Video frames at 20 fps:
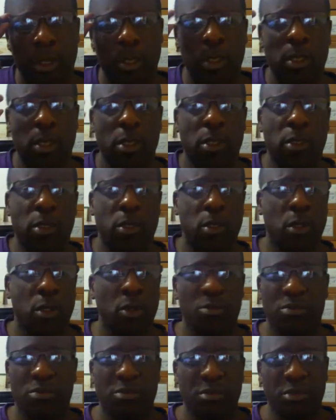So
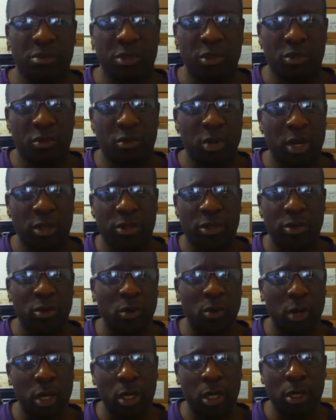they're trying to
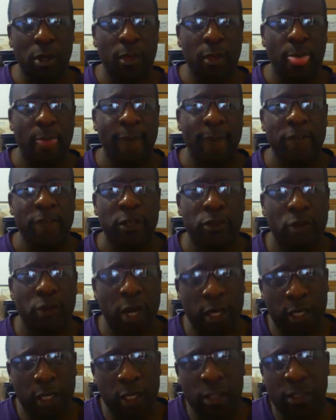
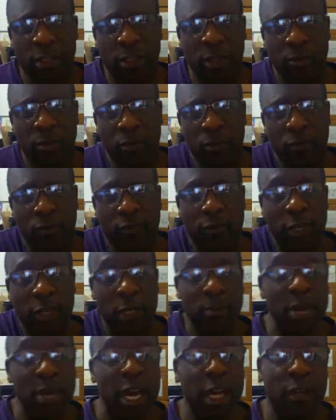get some
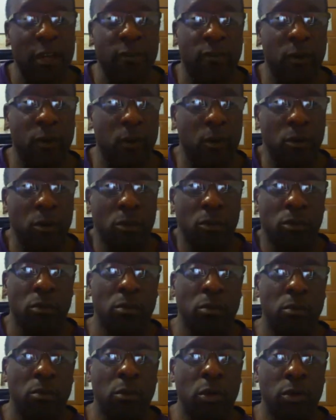feedback from
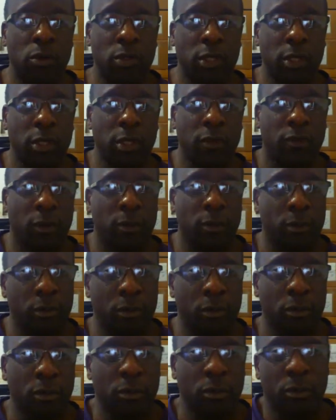from
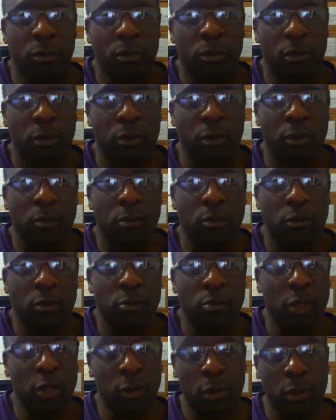
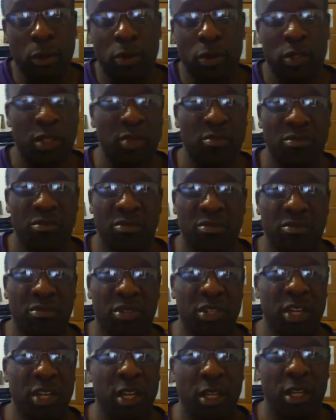builders and,
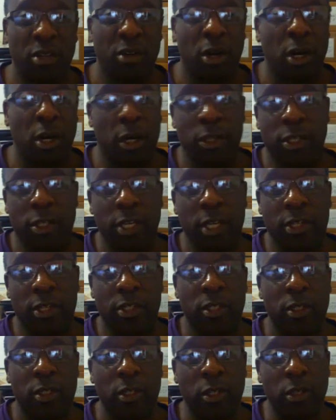say, architects in
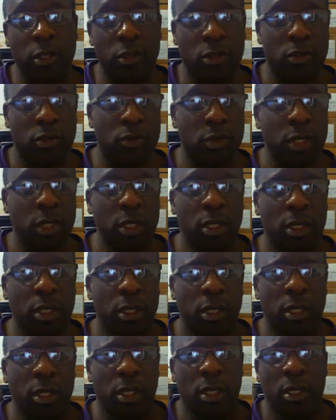the industry
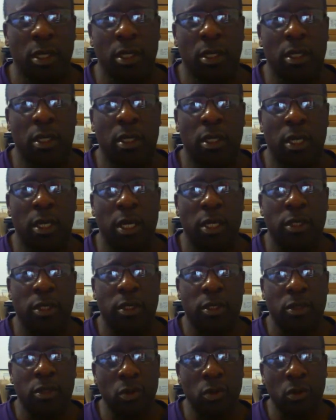as
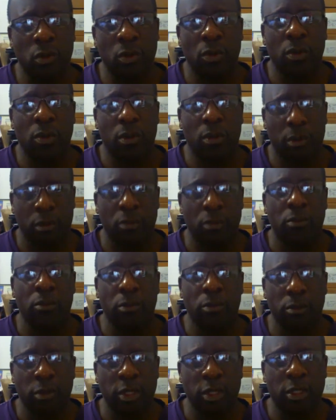to
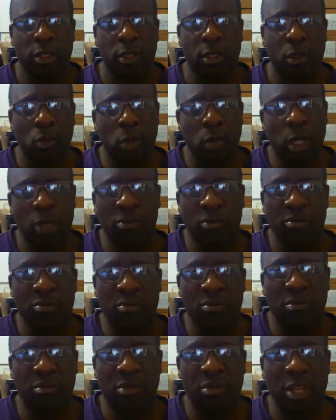basically what
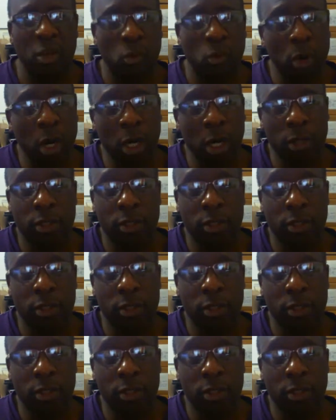they want